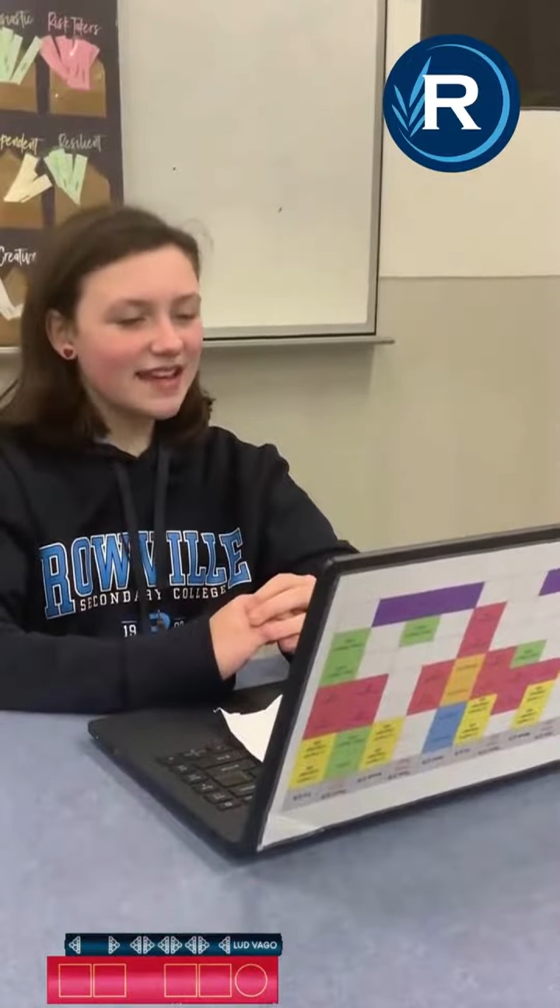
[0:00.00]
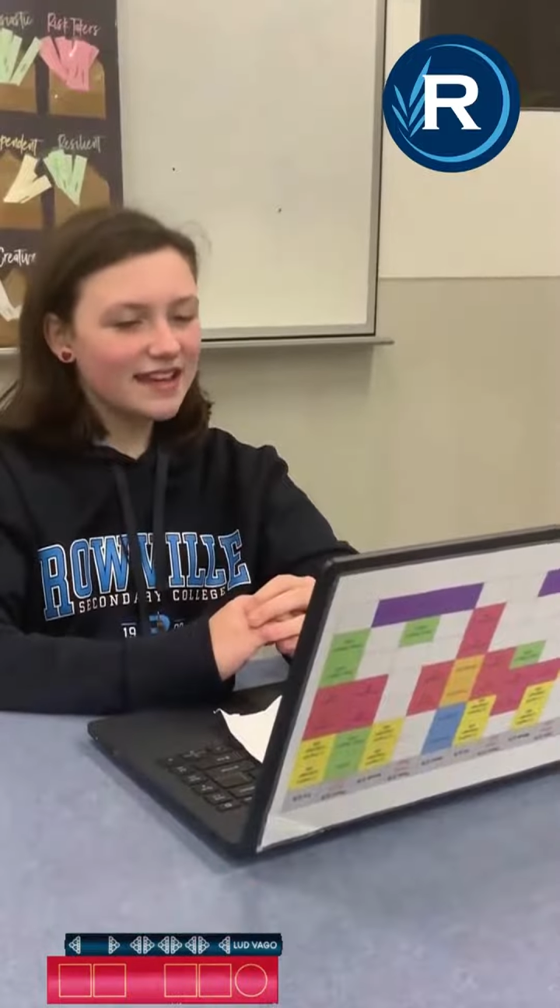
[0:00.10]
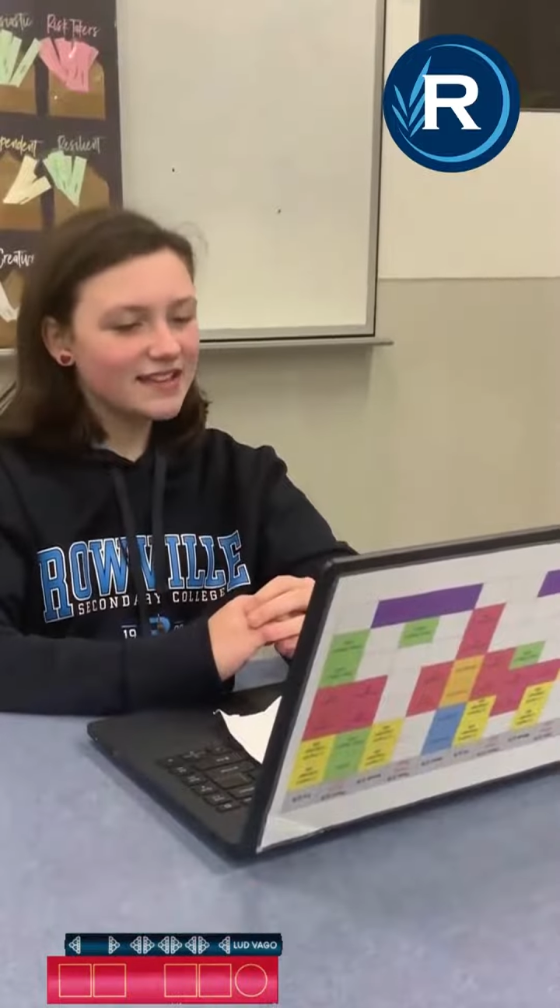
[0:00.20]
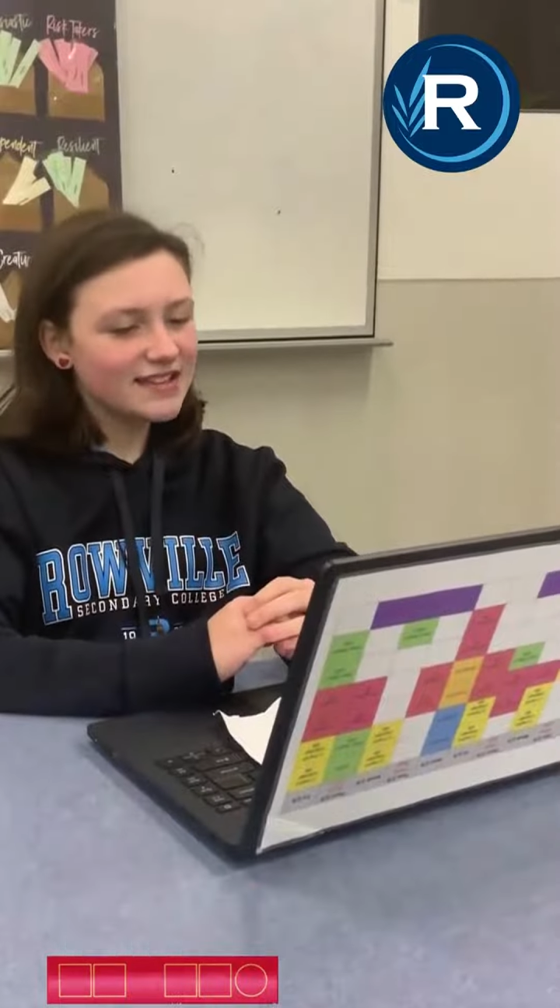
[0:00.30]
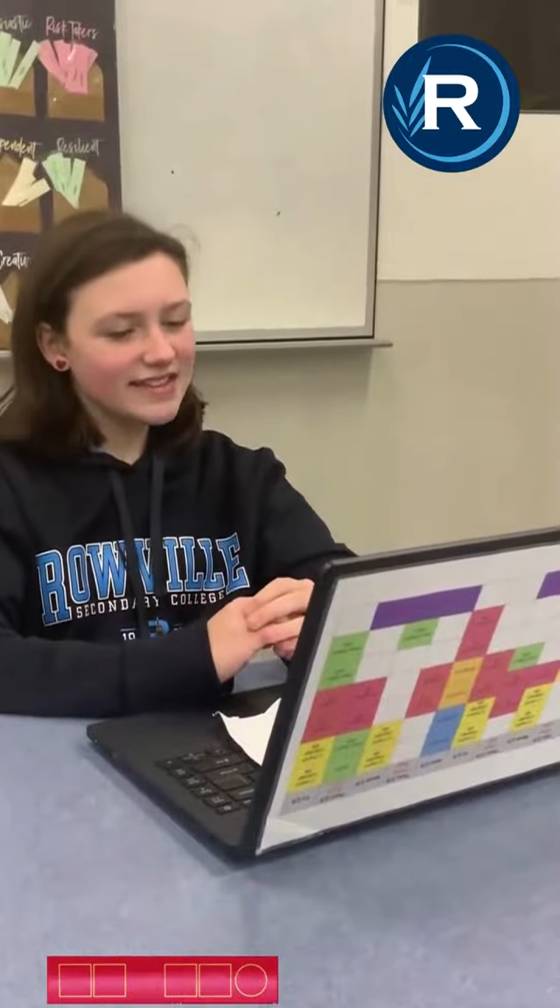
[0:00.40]

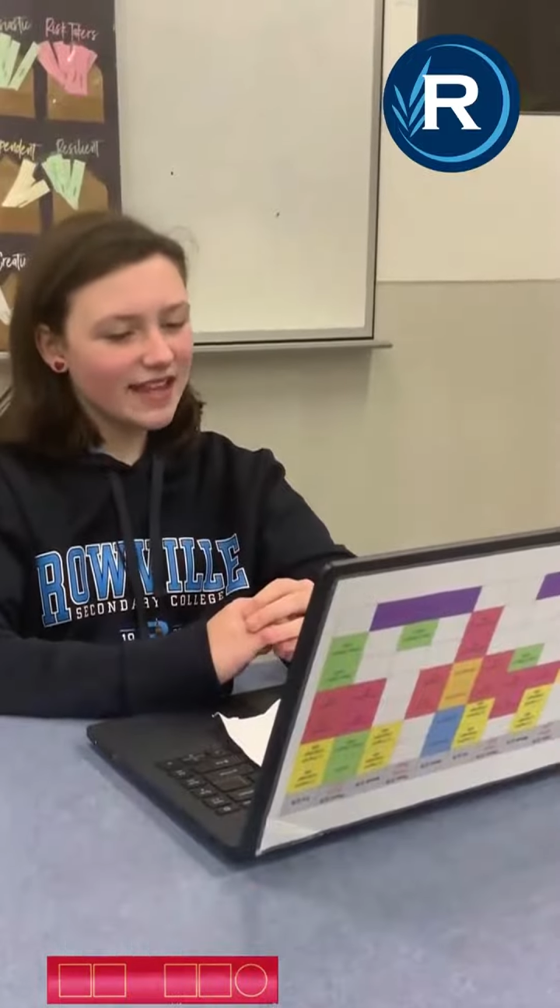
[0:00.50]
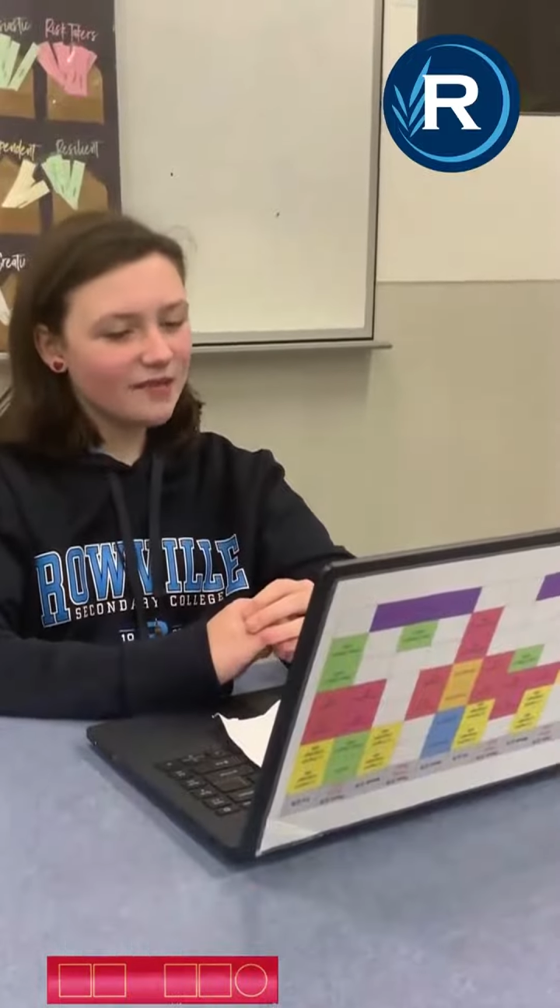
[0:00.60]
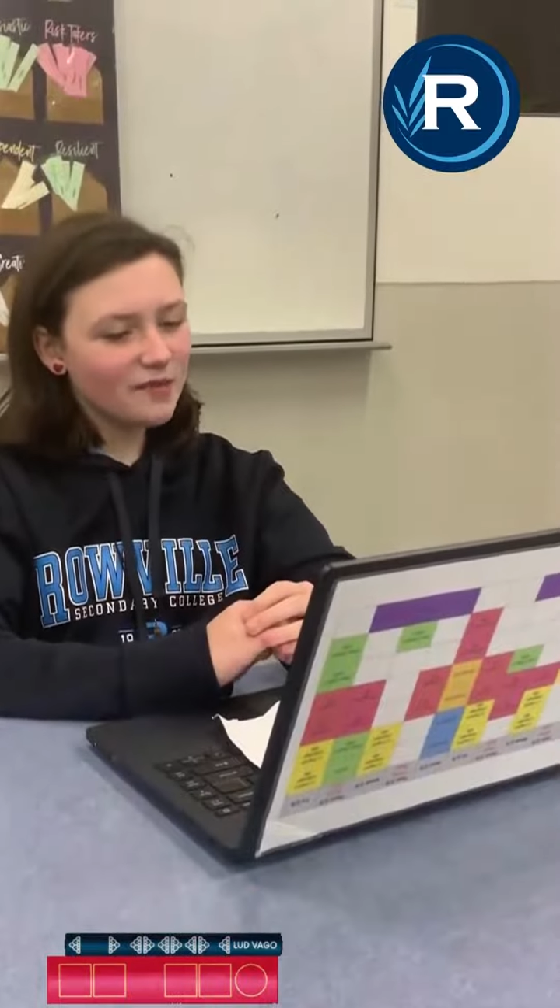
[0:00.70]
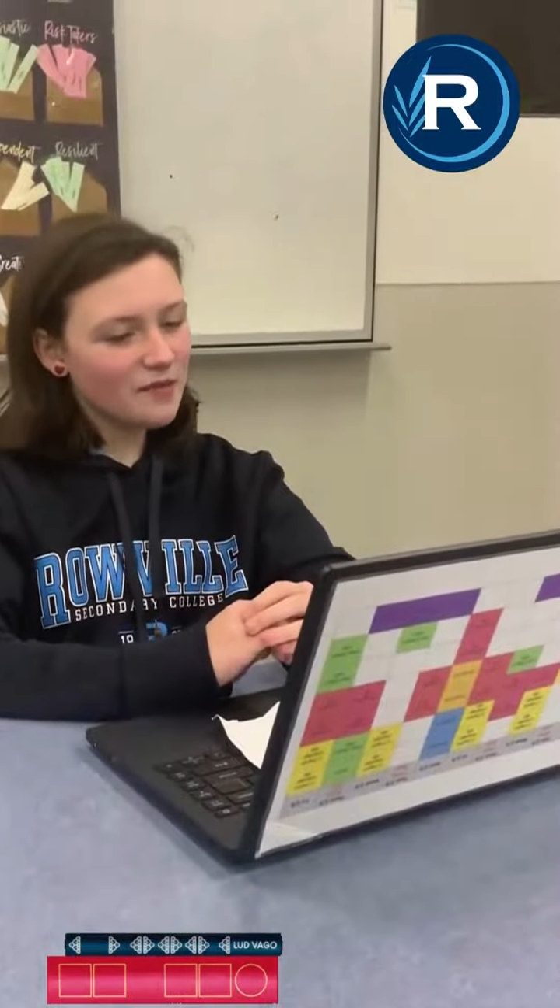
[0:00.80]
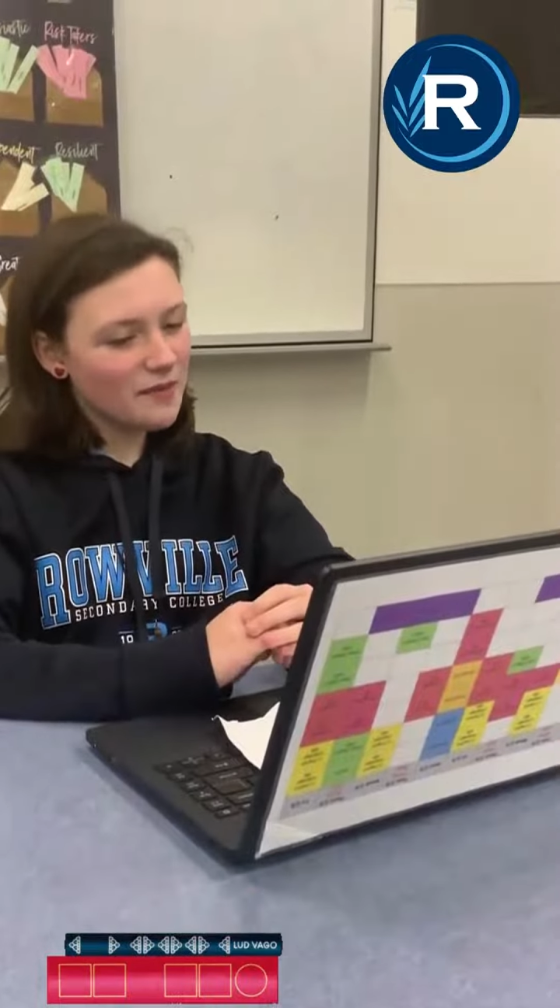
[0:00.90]
and use the
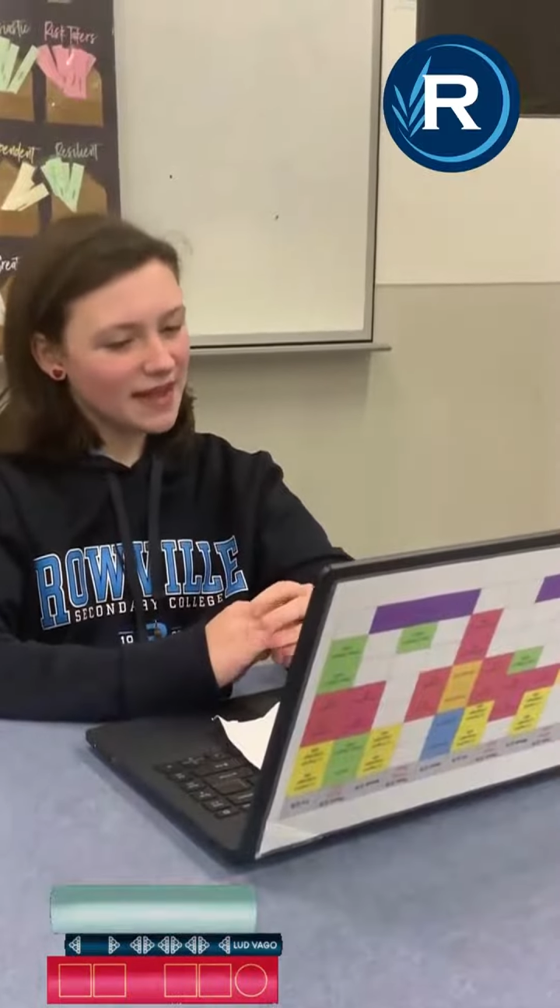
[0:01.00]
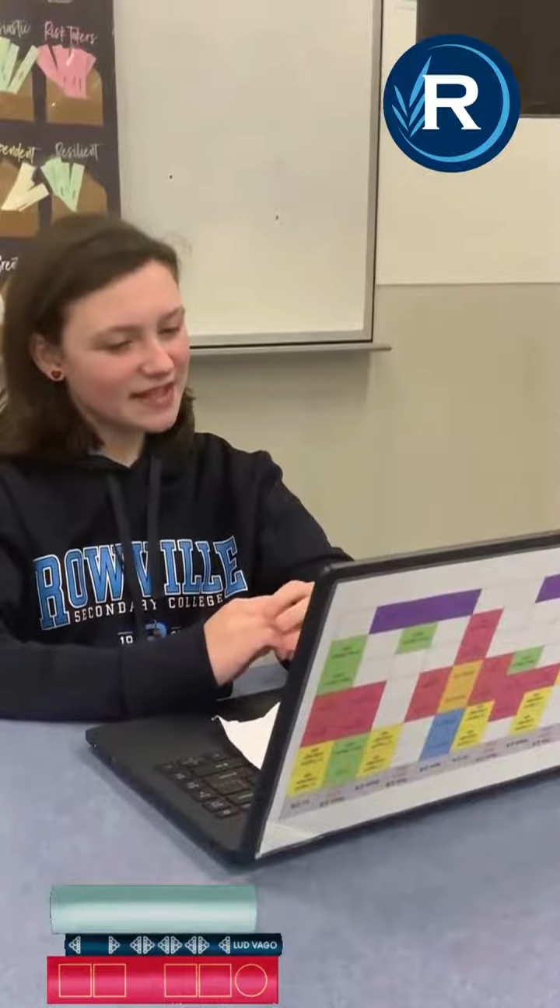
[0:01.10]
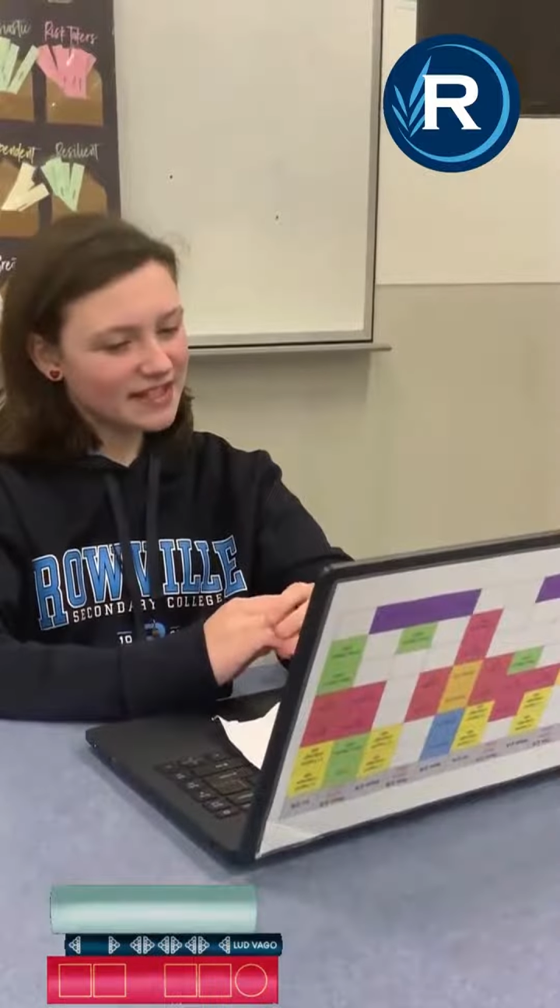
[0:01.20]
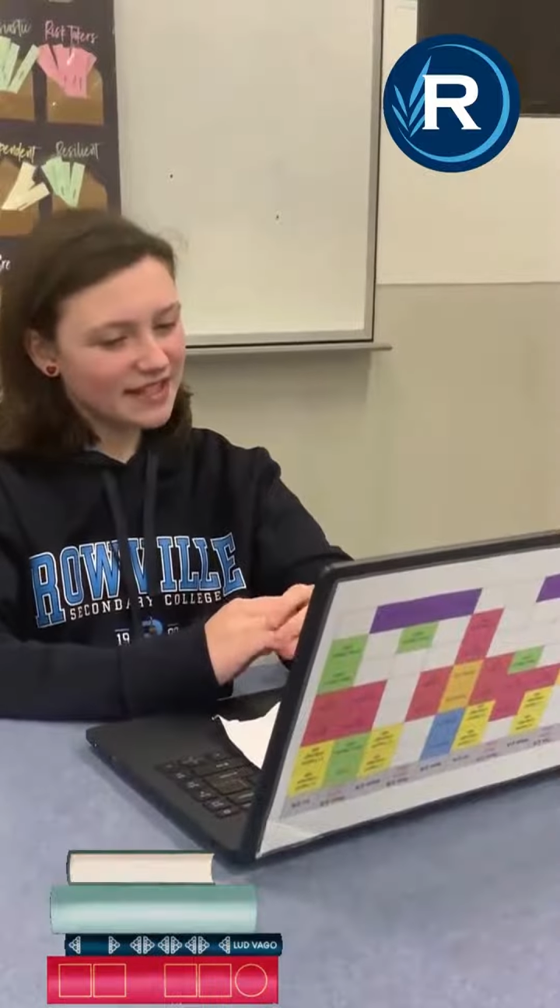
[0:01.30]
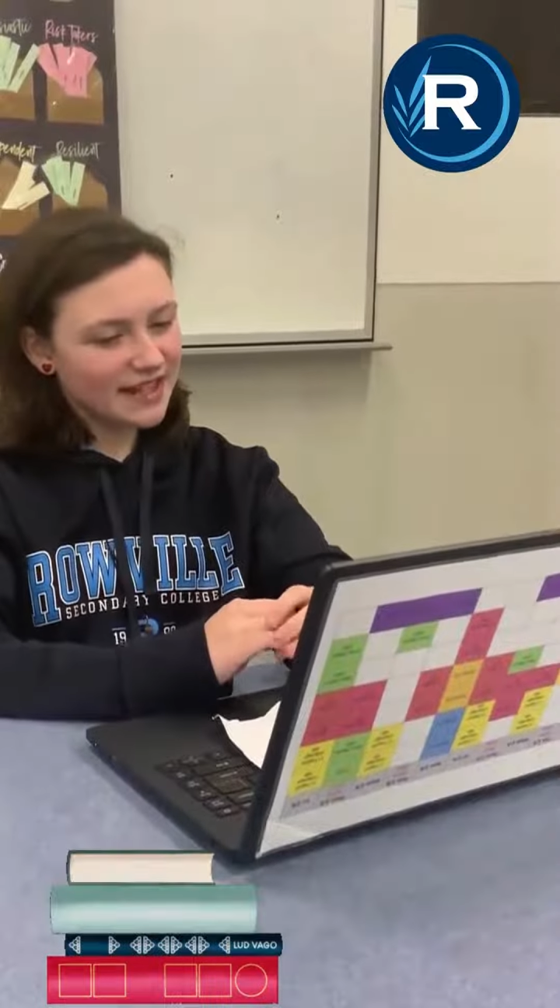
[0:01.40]

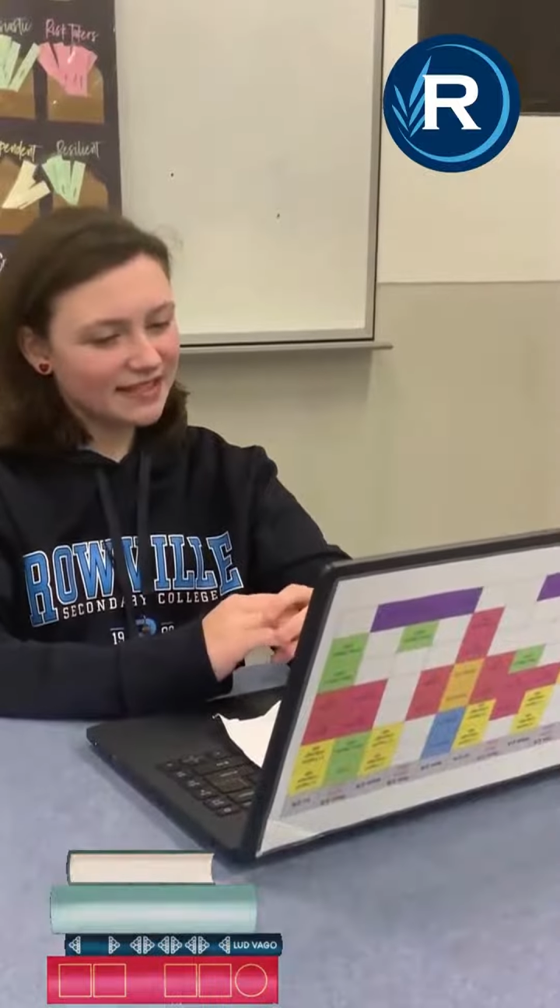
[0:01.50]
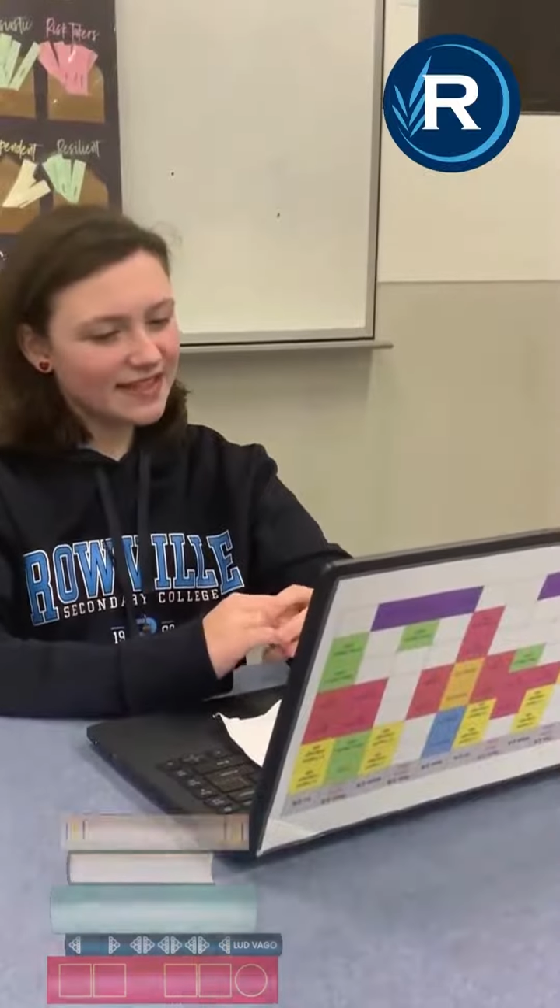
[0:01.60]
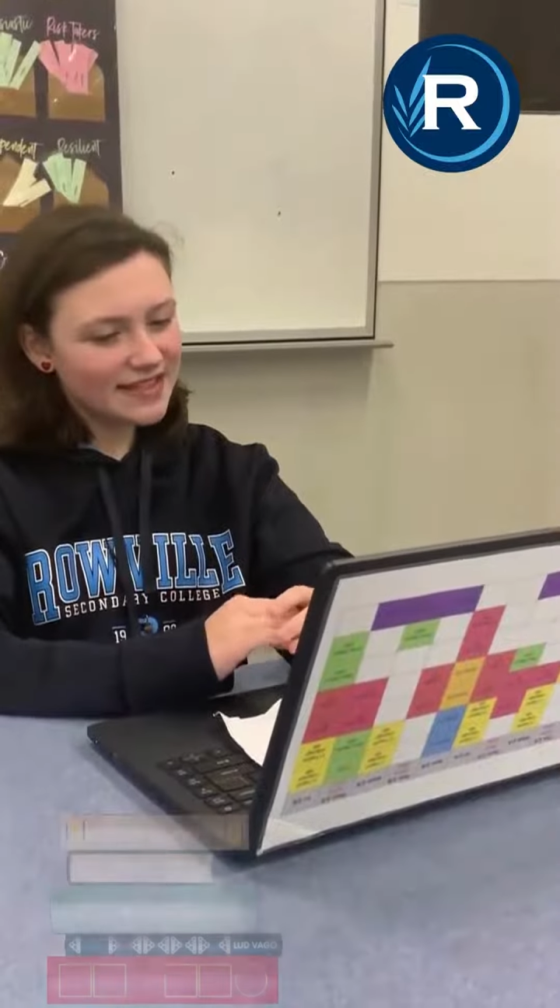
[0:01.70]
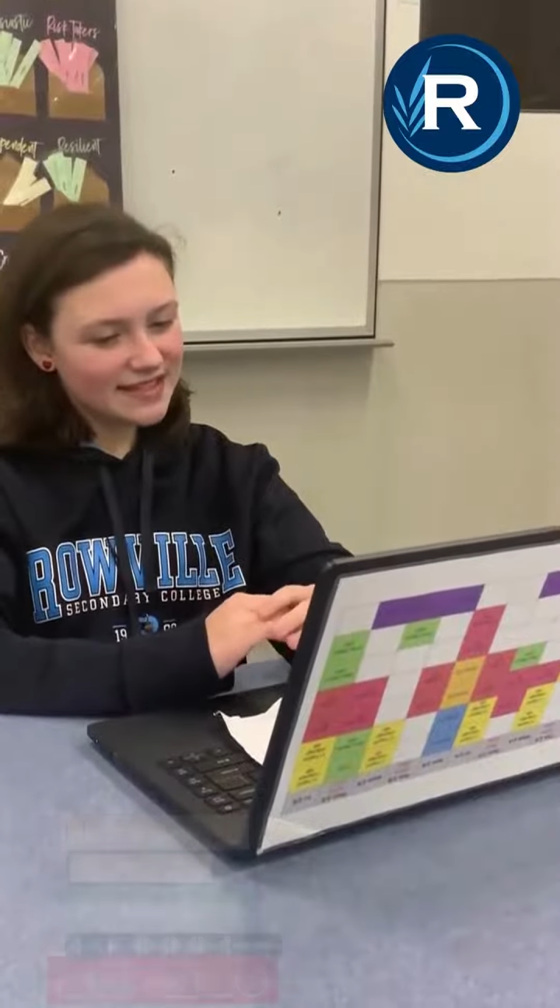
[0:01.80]
information in these